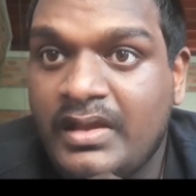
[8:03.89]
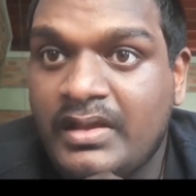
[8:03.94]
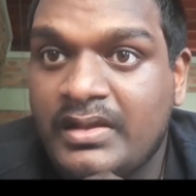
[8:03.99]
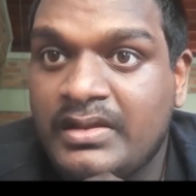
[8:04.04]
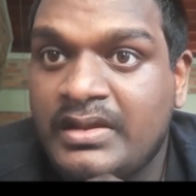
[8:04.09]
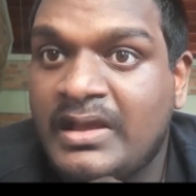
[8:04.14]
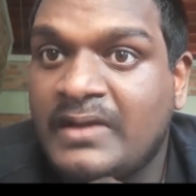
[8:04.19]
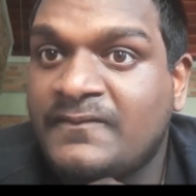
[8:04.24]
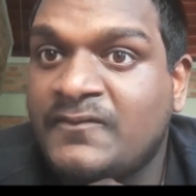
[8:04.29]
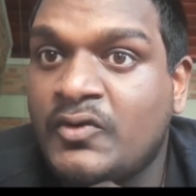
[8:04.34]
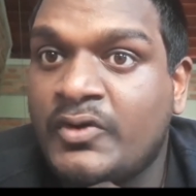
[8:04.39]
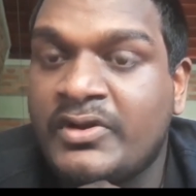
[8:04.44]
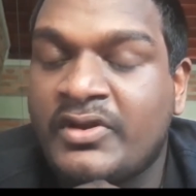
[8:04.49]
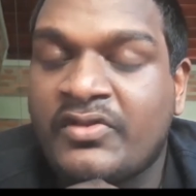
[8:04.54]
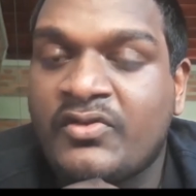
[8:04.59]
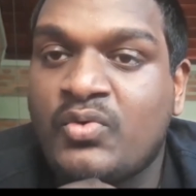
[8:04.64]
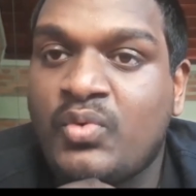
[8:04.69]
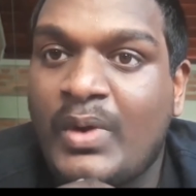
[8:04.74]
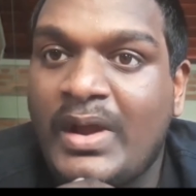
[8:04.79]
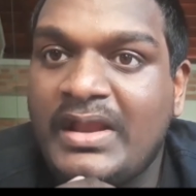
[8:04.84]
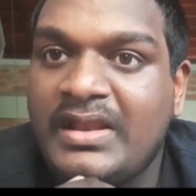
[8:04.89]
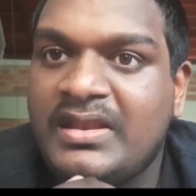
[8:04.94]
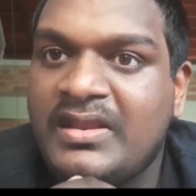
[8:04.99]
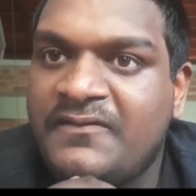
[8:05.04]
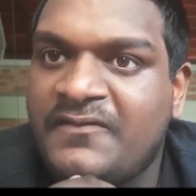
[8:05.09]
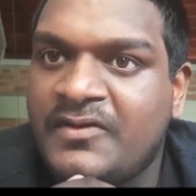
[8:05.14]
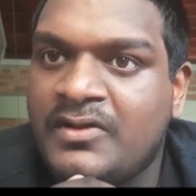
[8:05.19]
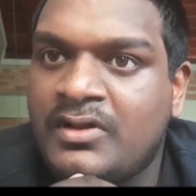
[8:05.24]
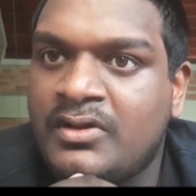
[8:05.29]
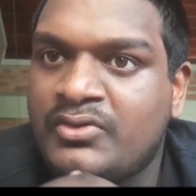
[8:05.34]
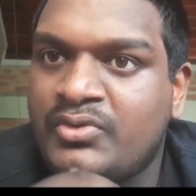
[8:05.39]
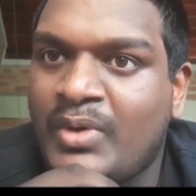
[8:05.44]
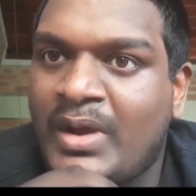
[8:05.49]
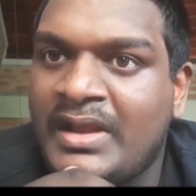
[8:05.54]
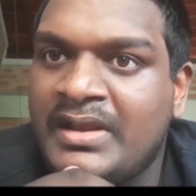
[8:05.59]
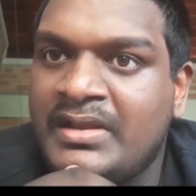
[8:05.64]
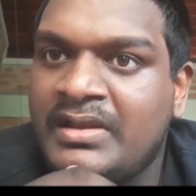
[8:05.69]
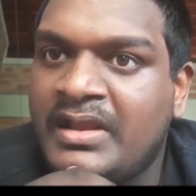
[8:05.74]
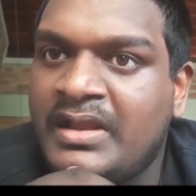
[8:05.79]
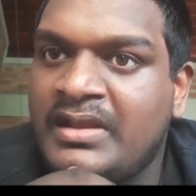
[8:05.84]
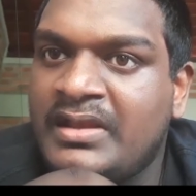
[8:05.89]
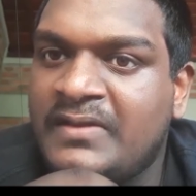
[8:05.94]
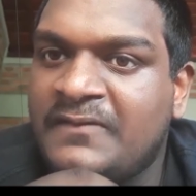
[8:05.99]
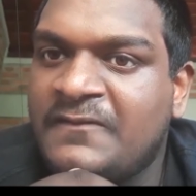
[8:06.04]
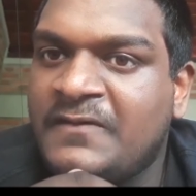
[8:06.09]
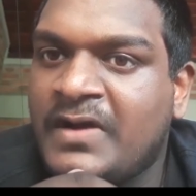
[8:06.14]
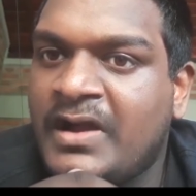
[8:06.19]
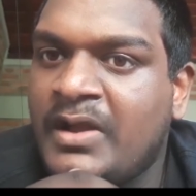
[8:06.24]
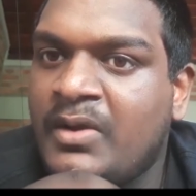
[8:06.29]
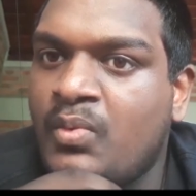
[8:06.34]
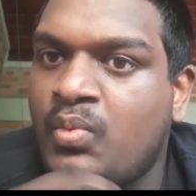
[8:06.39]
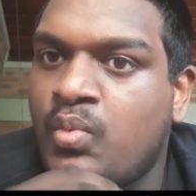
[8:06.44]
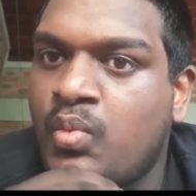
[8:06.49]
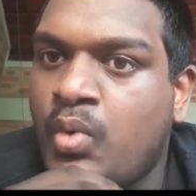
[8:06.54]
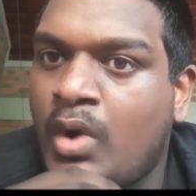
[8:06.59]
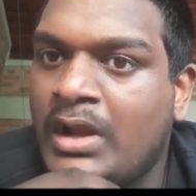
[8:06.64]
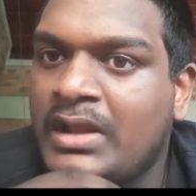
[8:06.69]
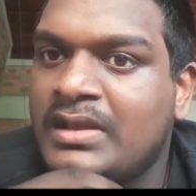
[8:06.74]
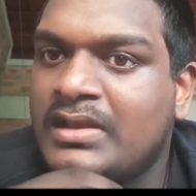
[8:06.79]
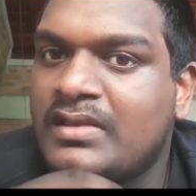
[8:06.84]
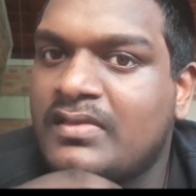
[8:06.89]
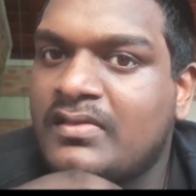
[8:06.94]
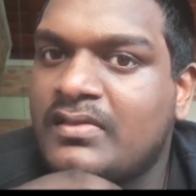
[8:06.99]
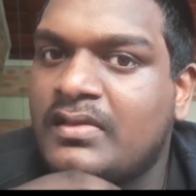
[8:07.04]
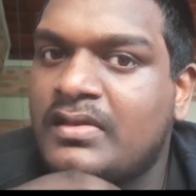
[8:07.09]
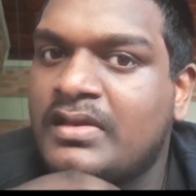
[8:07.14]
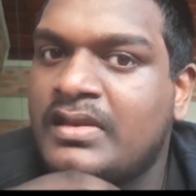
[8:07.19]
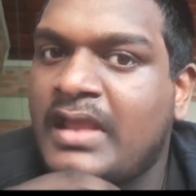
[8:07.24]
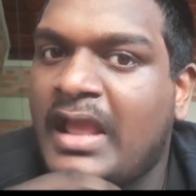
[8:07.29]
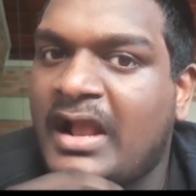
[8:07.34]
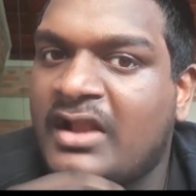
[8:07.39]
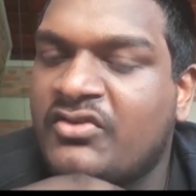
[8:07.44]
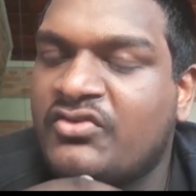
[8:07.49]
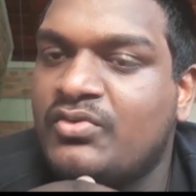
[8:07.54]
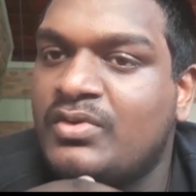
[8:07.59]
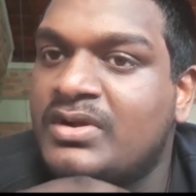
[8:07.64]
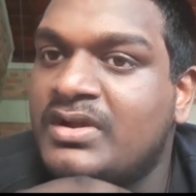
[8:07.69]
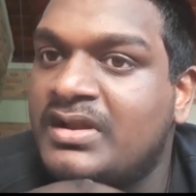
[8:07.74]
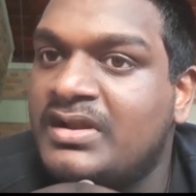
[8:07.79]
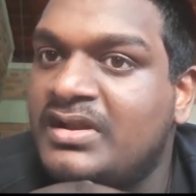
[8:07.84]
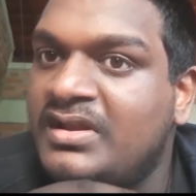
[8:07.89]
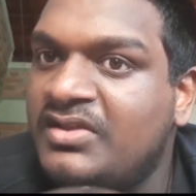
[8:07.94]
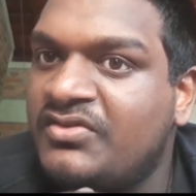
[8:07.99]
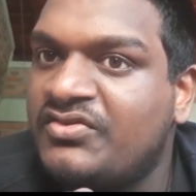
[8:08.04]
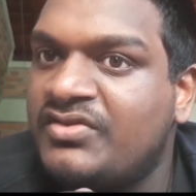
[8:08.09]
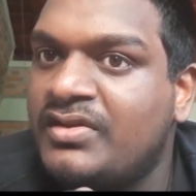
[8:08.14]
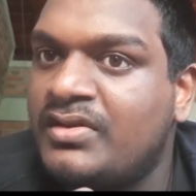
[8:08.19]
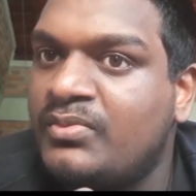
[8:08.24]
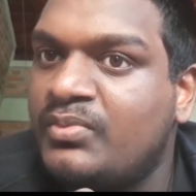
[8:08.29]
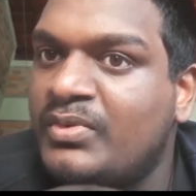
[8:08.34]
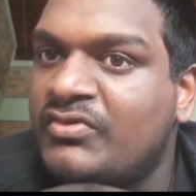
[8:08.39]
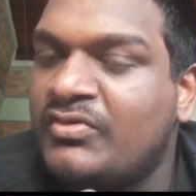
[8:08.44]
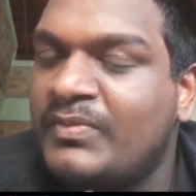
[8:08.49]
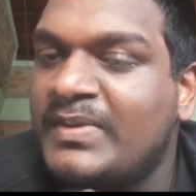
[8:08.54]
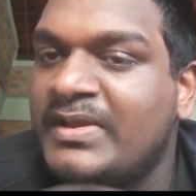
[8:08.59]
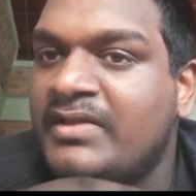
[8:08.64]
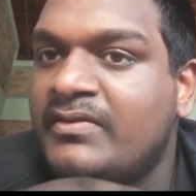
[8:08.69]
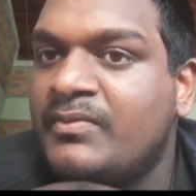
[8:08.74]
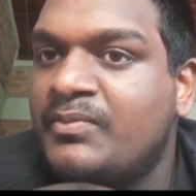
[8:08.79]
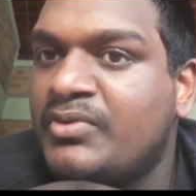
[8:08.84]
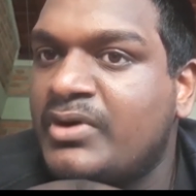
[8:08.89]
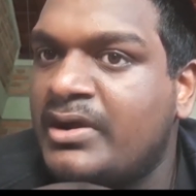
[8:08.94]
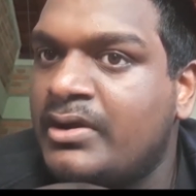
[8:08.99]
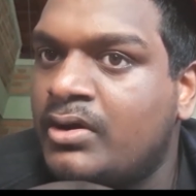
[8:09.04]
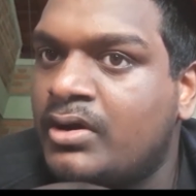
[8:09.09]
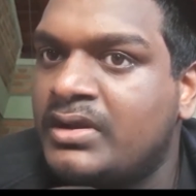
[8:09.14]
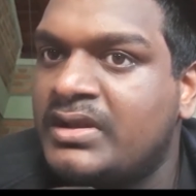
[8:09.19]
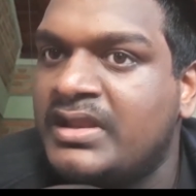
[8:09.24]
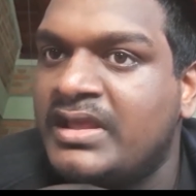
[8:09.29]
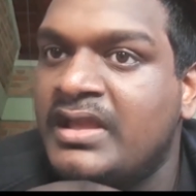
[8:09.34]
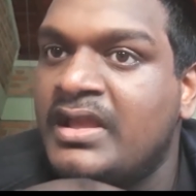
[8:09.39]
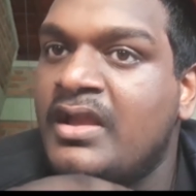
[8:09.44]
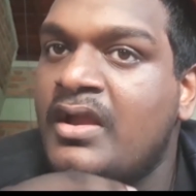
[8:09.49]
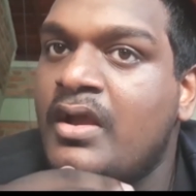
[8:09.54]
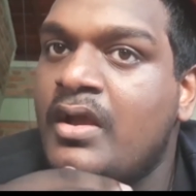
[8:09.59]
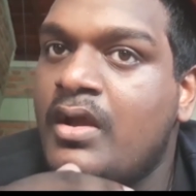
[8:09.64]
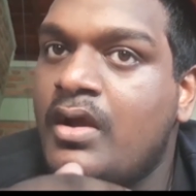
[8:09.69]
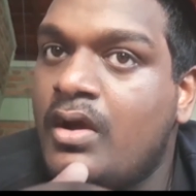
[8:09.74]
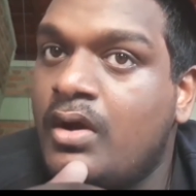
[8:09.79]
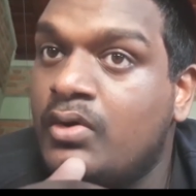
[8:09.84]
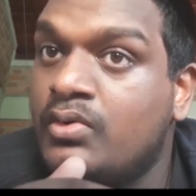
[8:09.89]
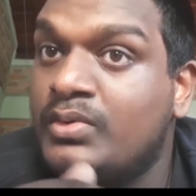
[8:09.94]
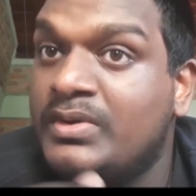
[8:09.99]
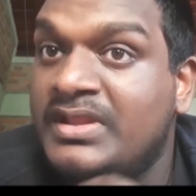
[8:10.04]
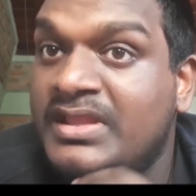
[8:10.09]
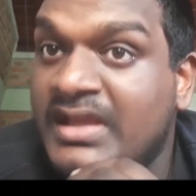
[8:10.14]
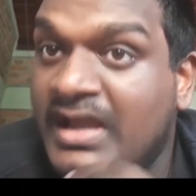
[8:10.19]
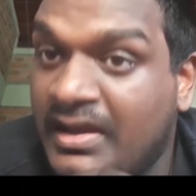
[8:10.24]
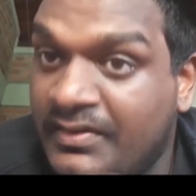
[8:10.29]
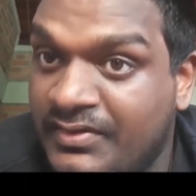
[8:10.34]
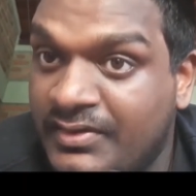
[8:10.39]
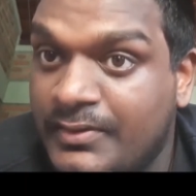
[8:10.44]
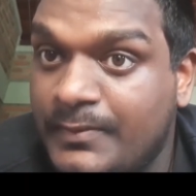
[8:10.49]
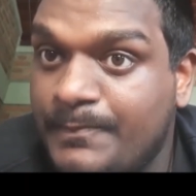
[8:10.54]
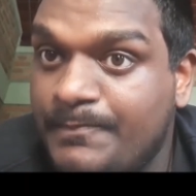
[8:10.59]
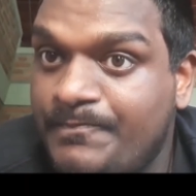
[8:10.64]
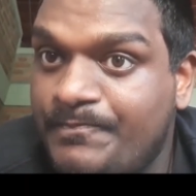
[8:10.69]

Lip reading: Therefore, it's quite difficult to identify what's the actual condition which should be given priority over the other.